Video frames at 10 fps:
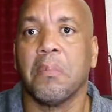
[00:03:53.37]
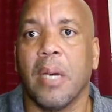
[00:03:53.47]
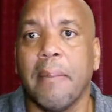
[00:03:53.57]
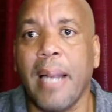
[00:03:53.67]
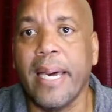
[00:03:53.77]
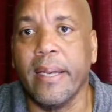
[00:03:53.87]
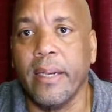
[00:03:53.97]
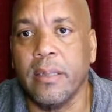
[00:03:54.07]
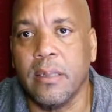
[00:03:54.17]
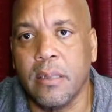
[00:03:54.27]
I'm liking
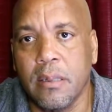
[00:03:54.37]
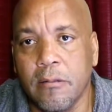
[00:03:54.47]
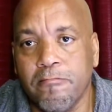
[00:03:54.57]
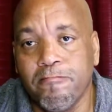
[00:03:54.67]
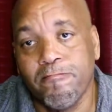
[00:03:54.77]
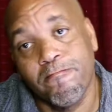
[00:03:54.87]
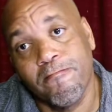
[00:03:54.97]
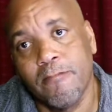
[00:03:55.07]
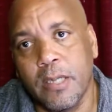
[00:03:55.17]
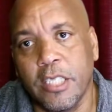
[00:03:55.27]
this.
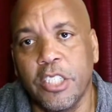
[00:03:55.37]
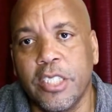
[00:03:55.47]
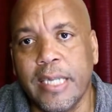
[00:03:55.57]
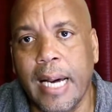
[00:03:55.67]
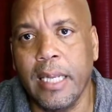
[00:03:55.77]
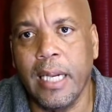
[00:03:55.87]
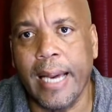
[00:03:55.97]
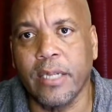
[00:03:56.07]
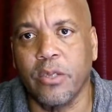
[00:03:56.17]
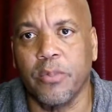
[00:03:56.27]
This is Charlie. Like
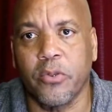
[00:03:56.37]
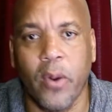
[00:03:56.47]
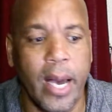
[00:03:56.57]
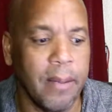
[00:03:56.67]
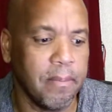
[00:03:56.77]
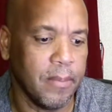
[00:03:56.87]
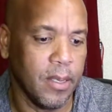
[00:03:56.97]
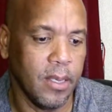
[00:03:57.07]
and subscribe.